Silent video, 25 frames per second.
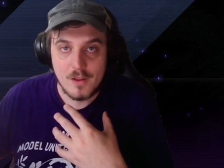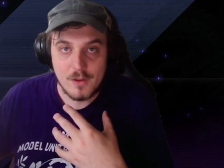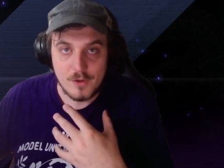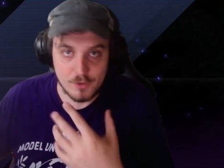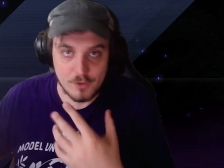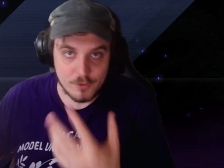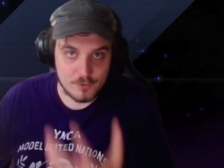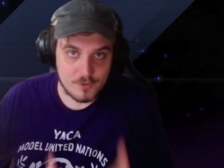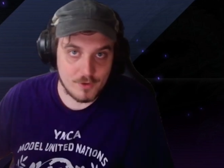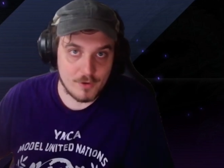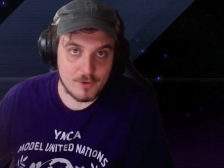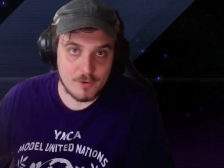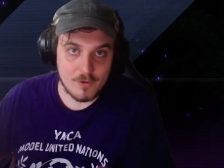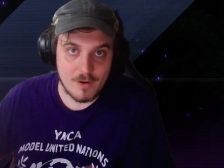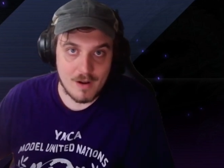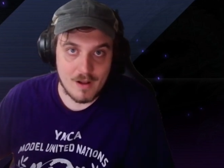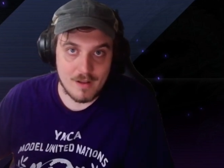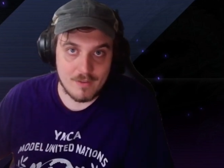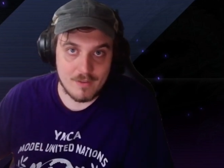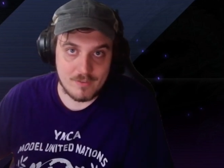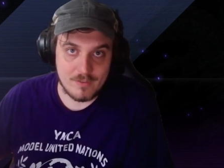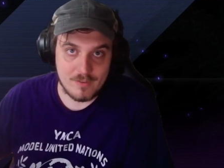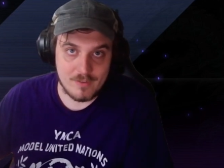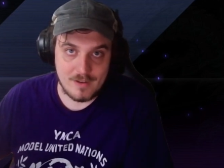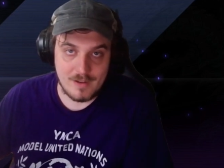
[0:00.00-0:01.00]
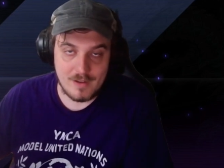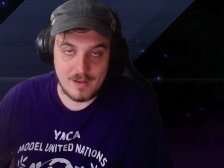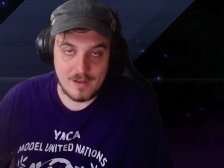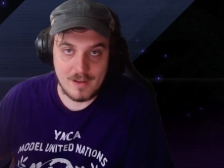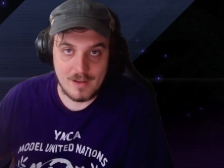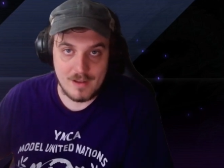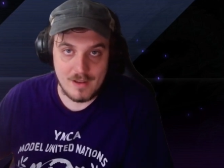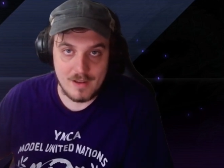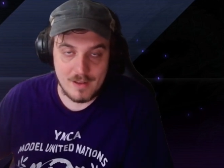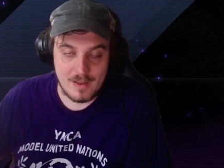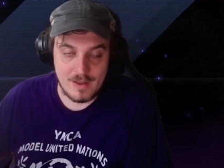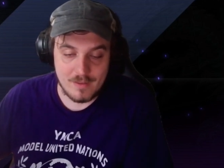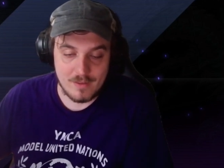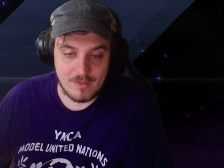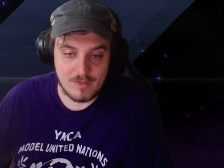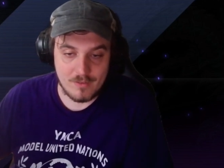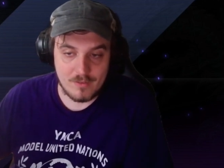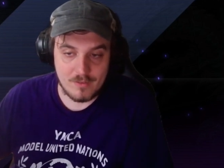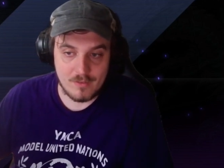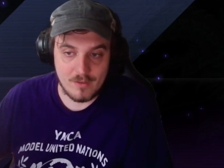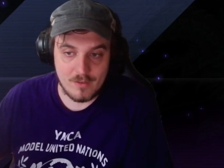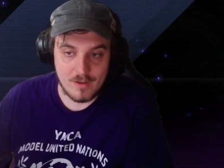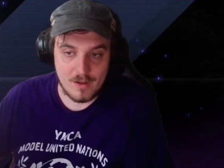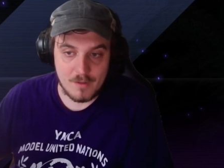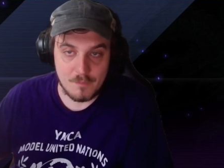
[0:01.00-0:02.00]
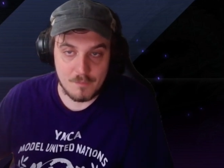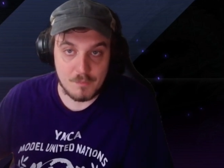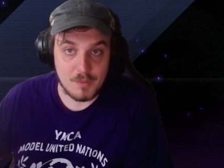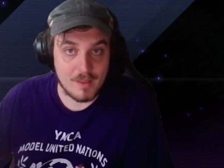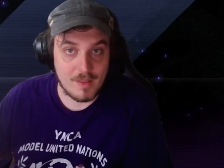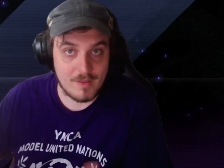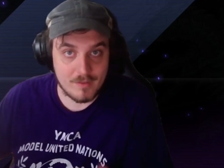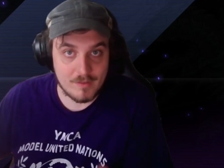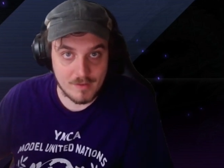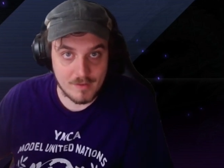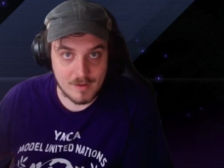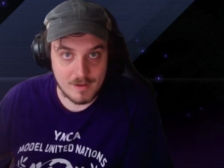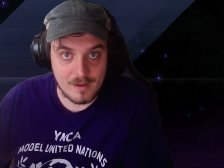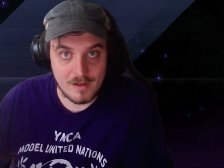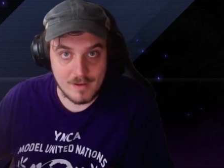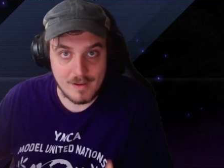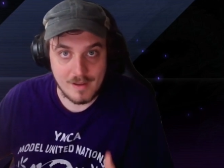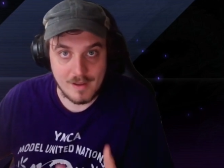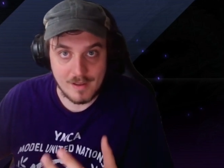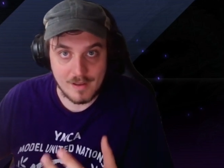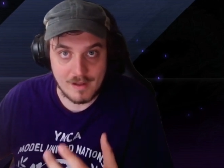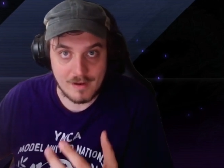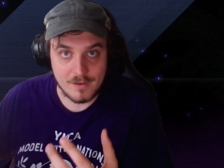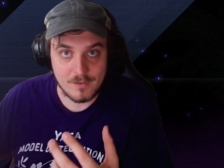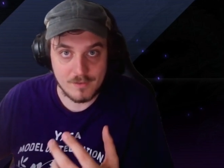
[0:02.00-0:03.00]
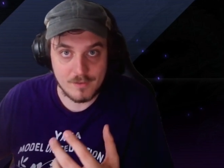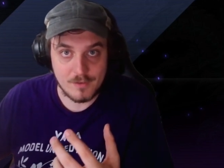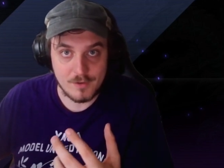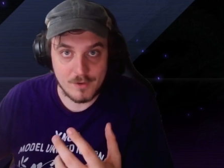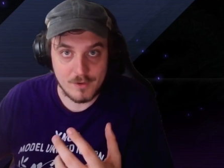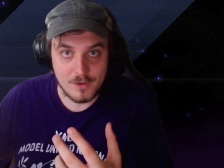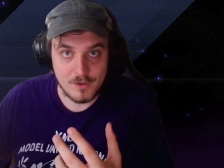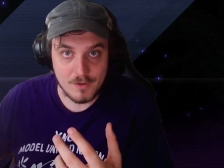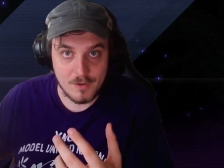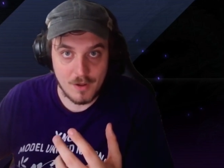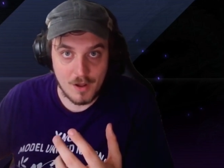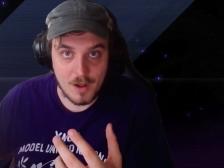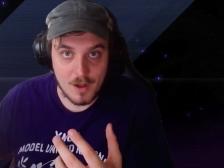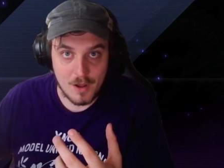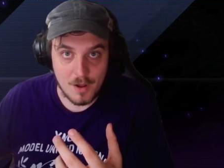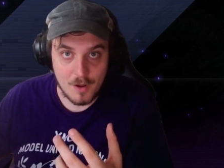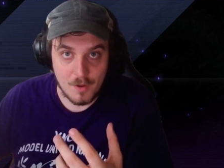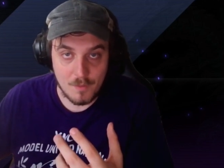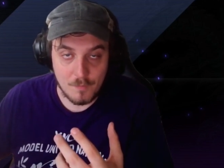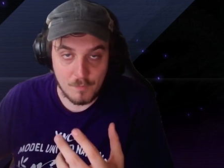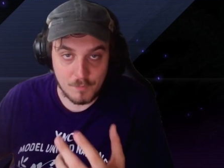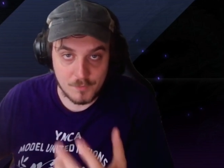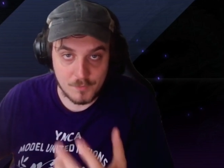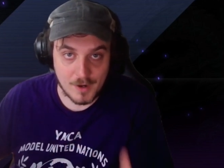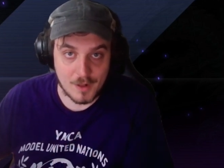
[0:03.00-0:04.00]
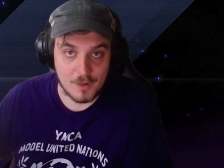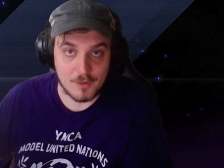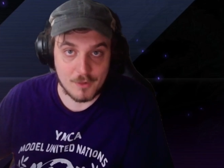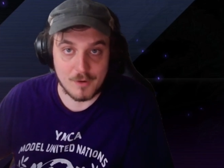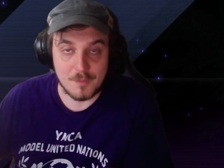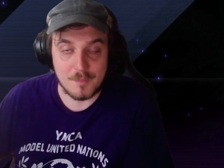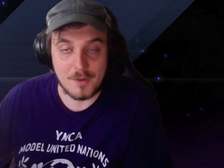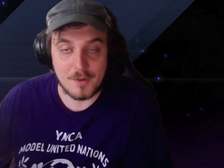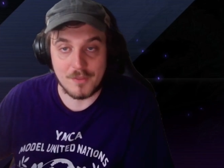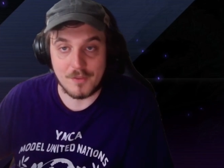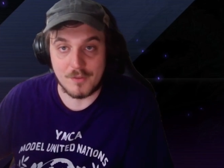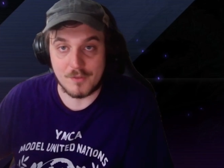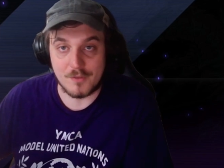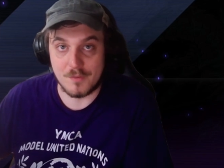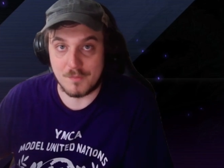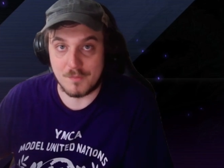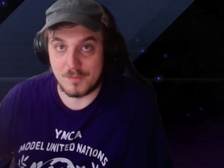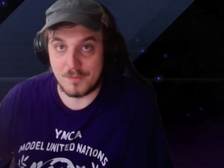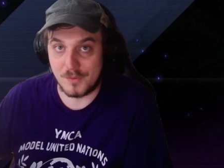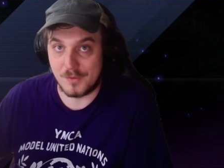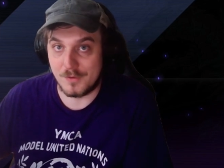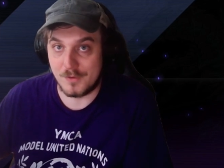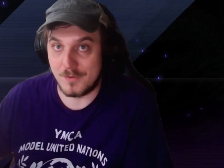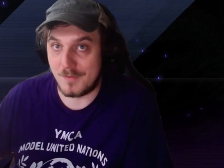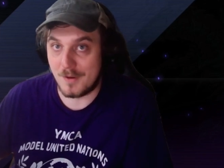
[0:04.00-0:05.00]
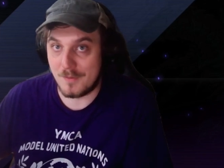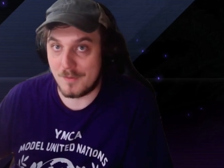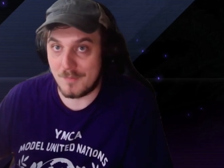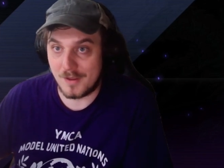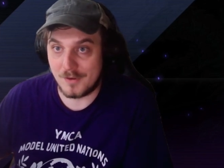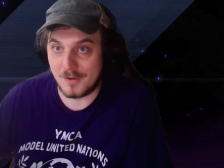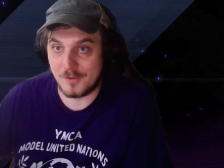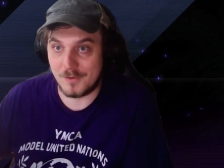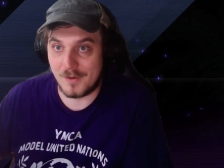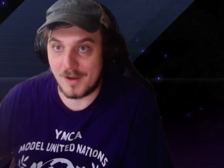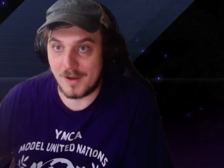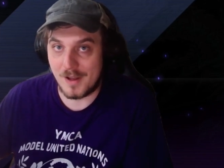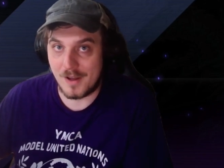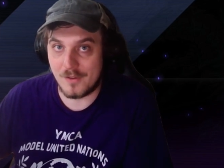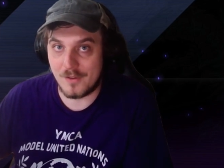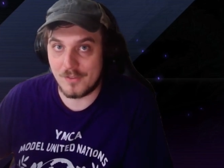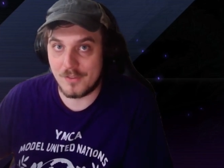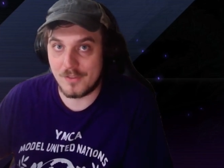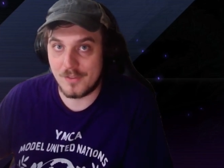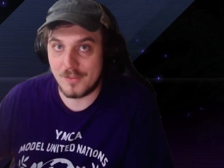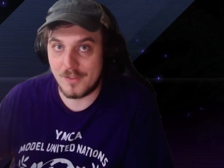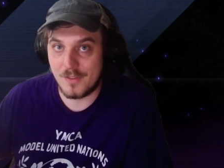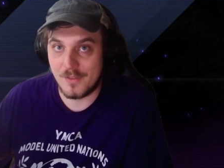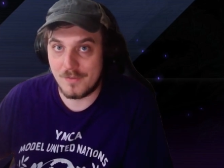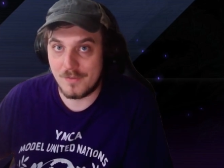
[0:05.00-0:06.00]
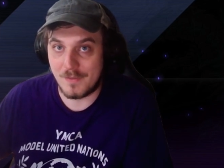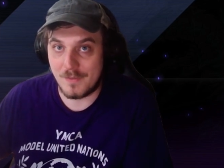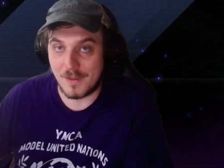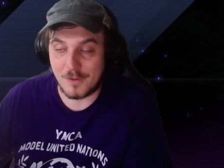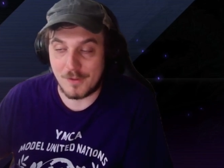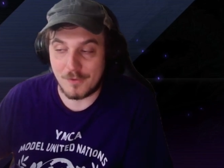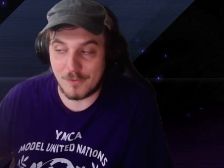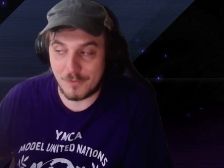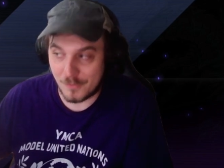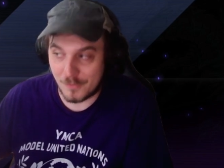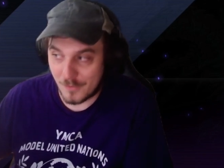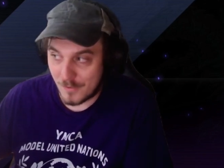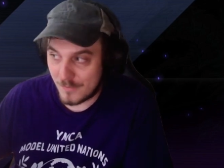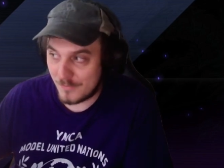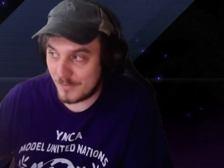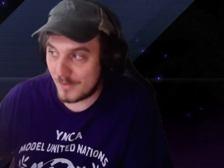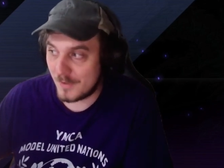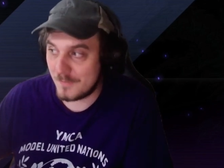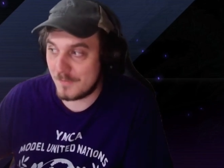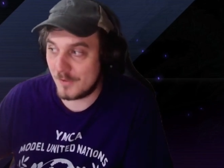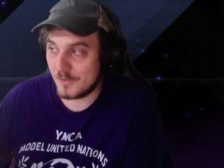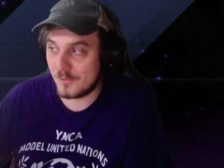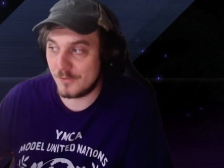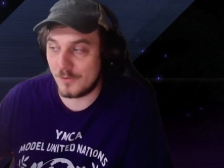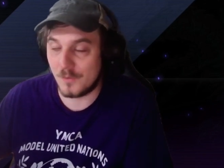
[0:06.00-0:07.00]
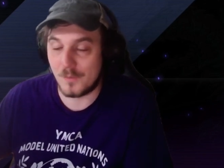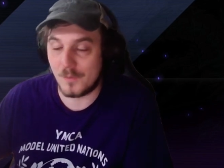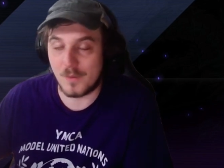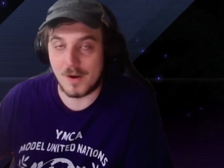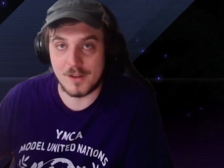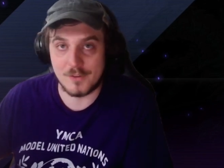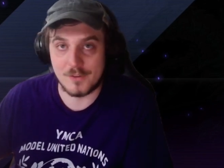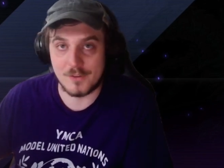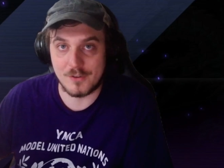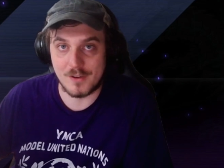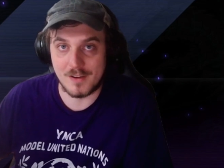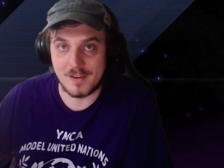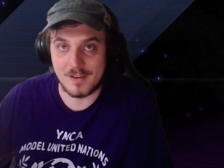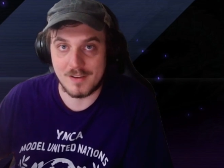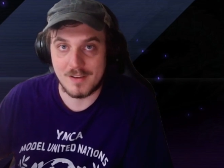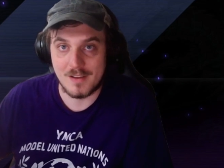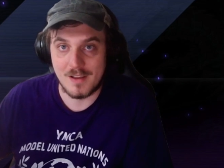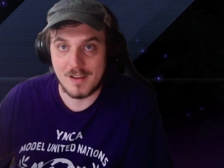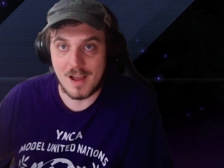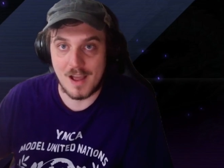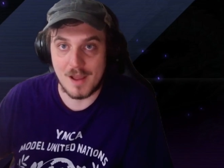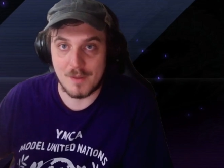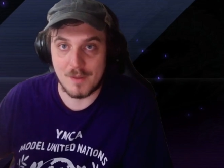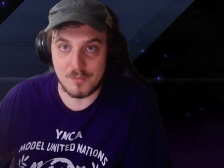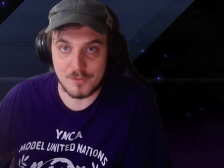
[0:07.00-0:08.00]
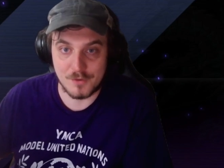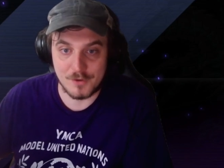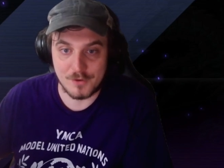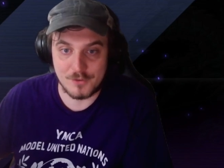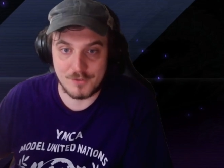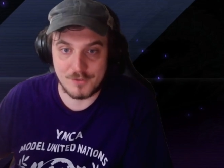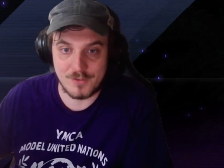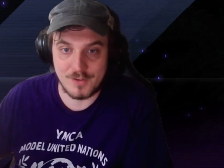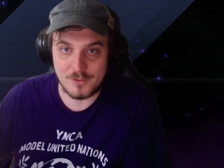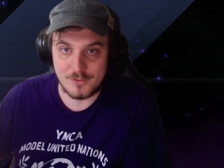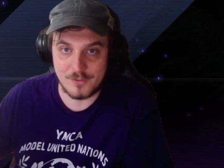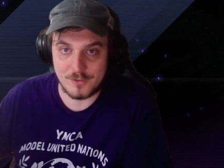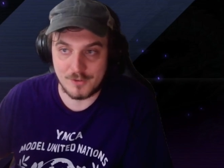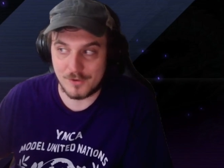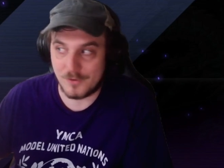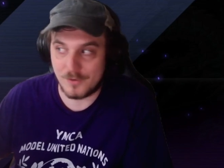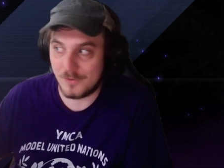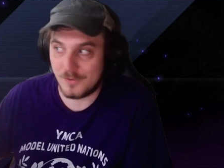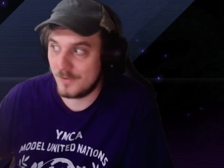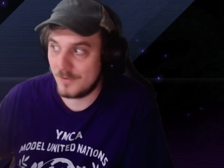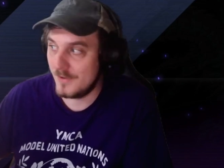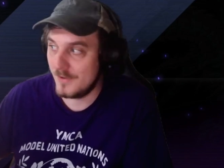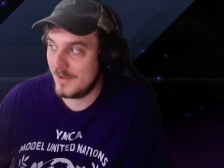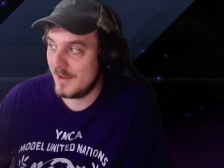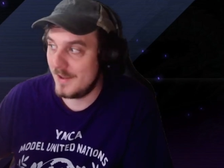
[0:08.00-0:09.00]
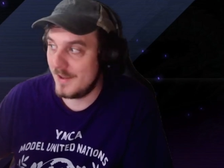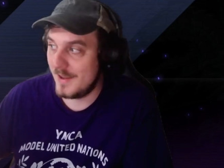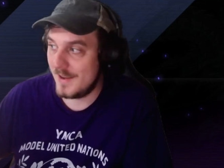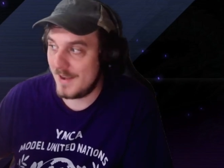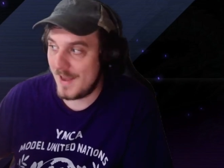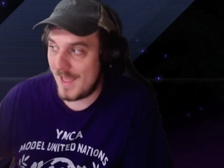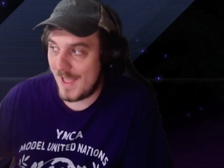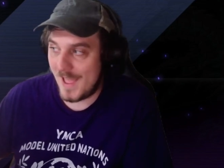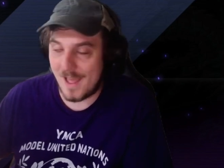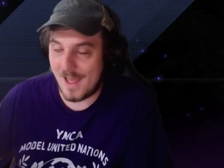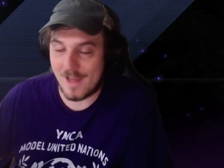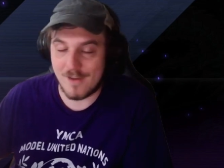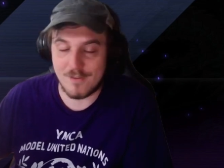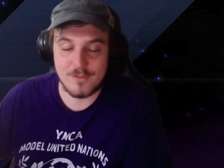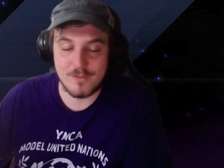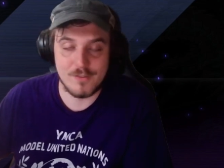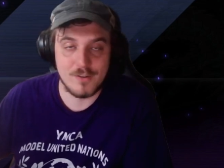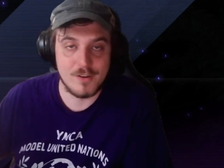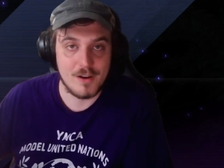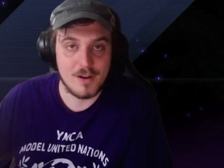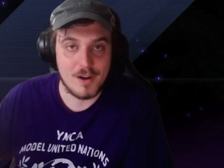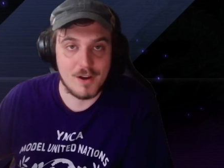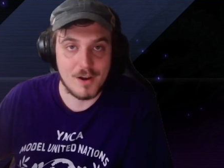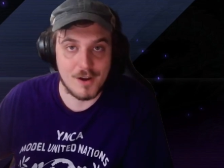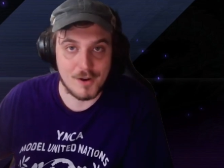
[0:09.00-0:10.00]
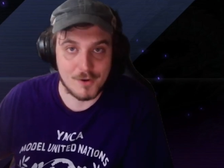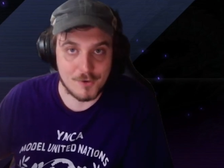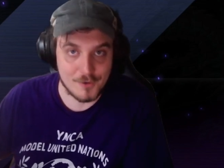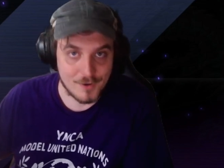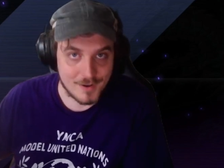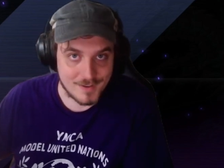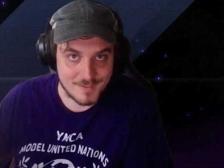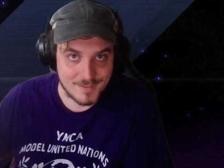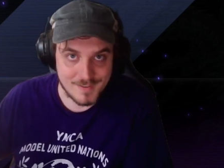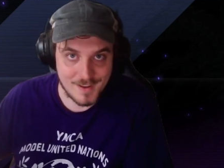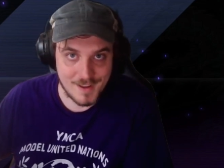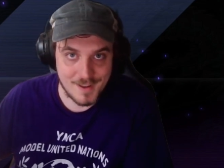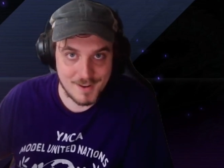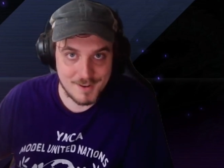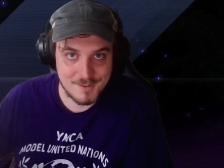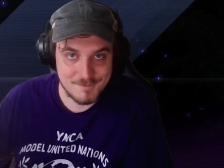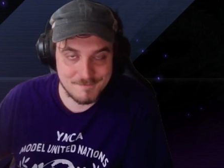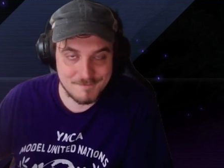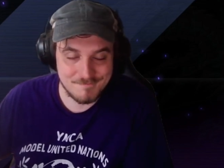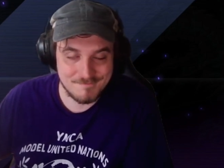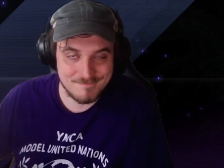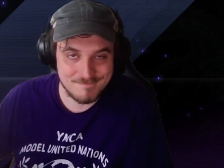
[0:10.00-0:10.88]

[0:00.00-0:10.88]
Your generosity is a blessing, and a dollar a month is a boon to my mental health. Thank you so very much for watching. I appreciate you, and have a great day.